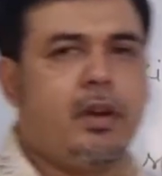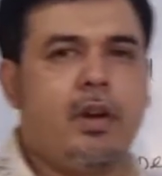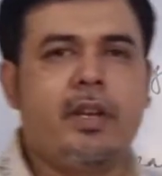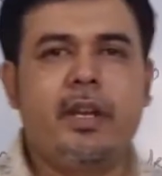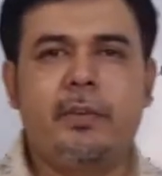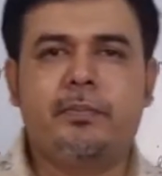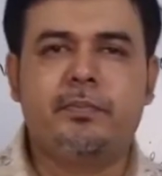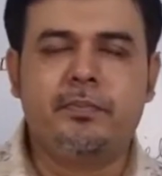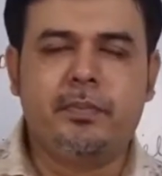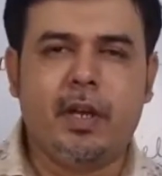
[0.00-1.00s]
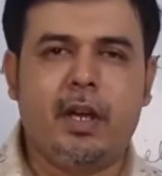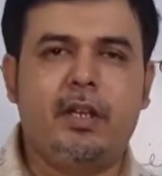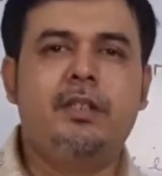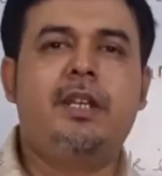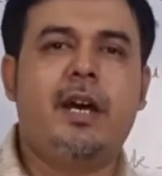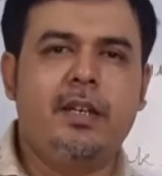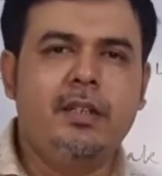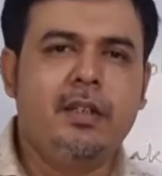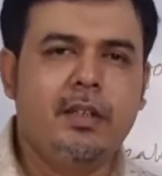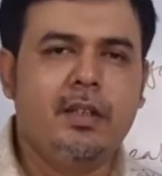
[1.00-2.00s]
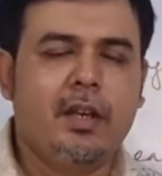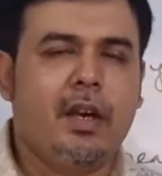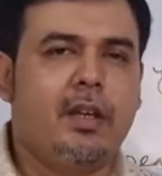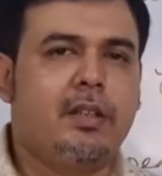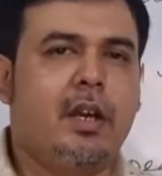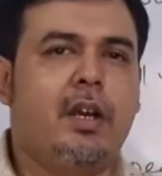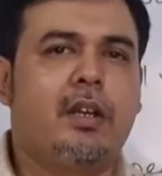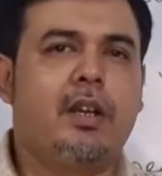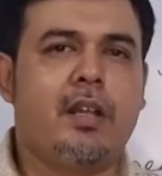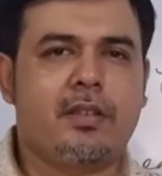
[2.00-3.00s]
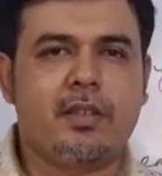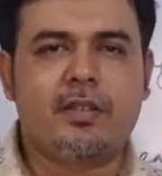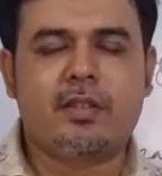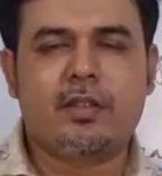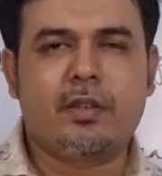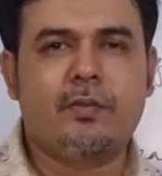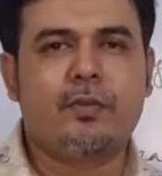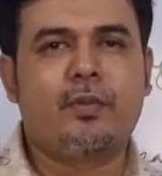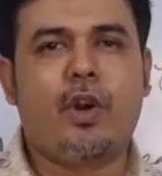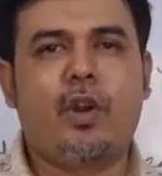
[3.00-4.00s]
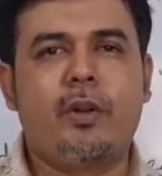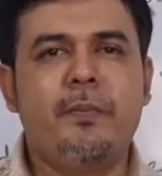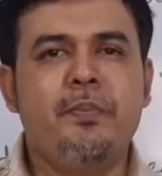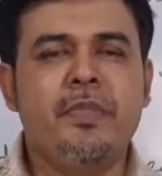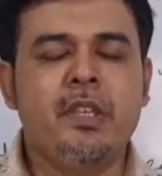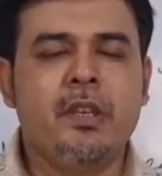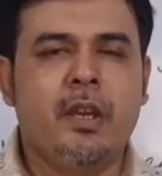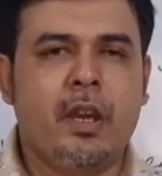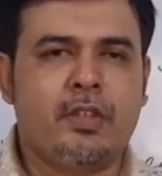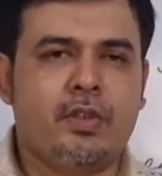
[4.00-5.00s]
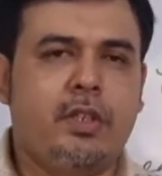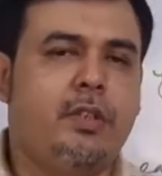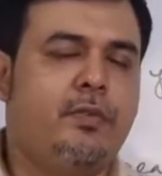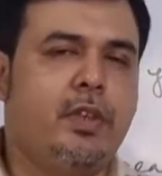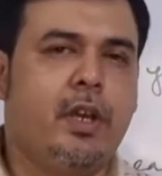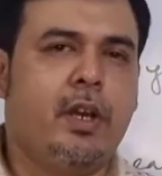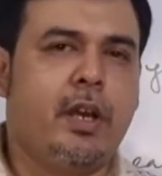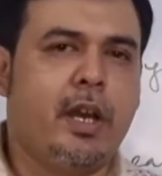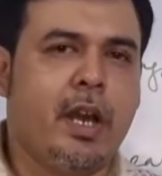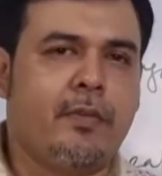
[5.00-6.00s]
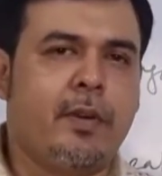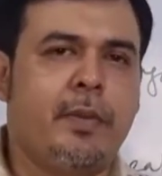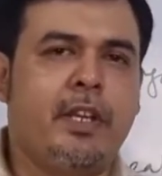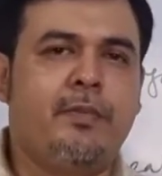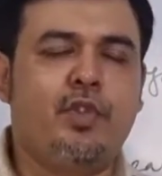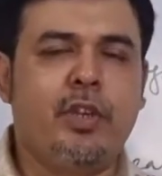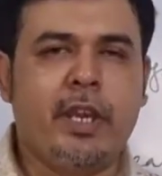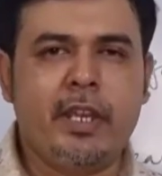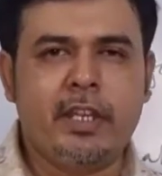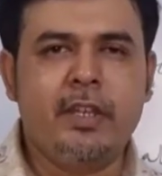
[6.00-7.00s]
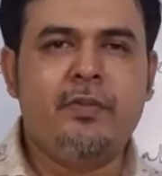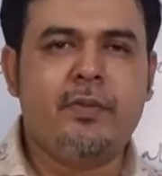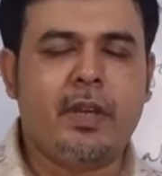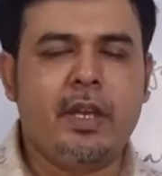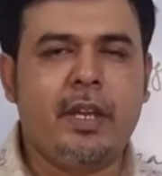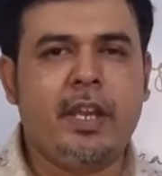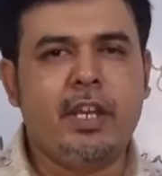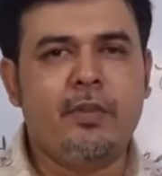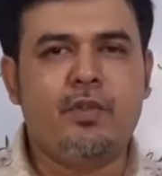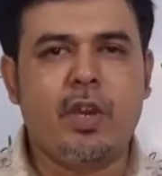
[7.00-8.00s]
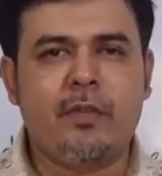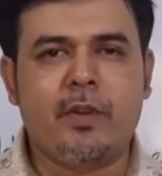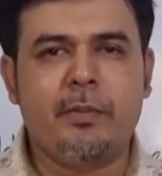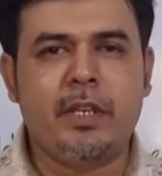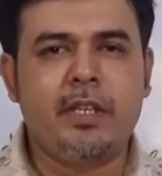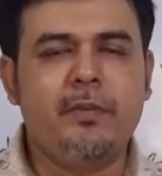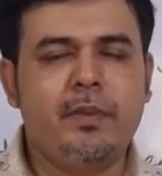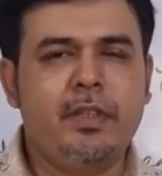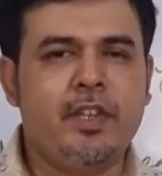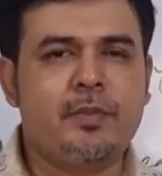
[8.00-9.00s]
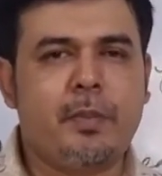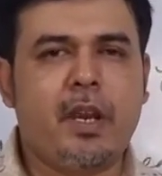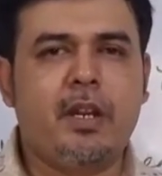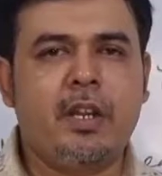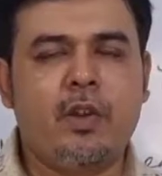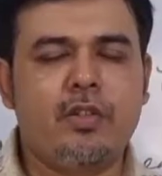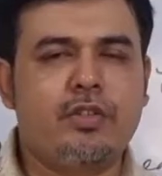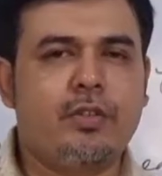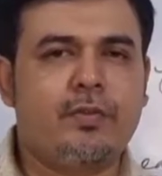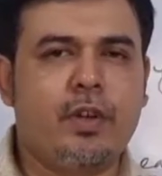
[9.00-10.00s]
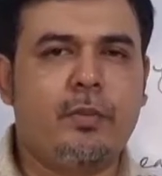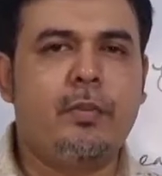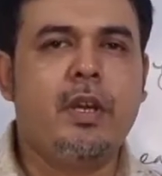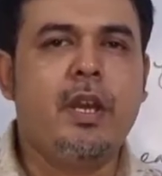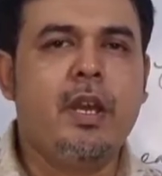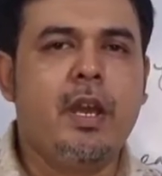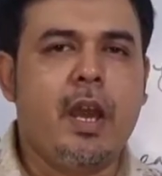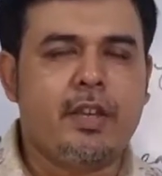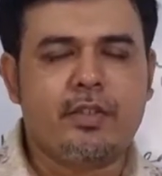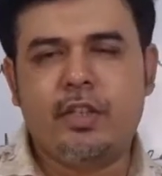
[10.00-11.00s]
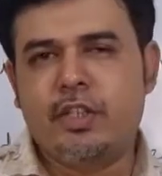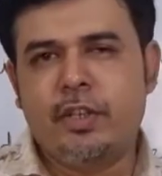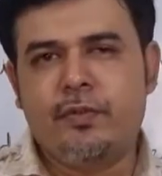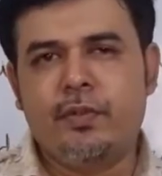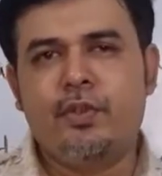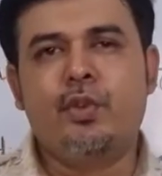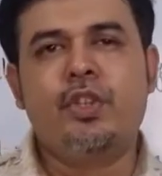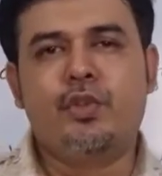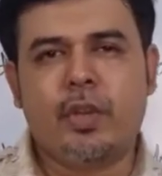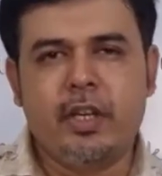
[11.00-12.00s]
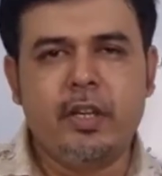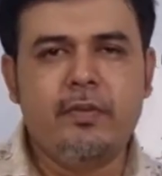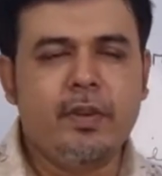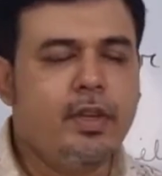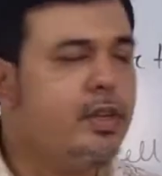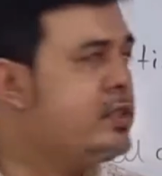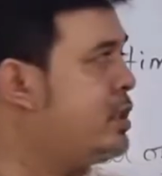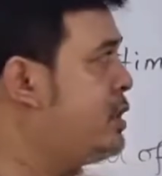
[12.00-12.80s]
already done the classes for assertive, affirmative to negative and negative to affirmative, this part, and also from assertive to interrogative. So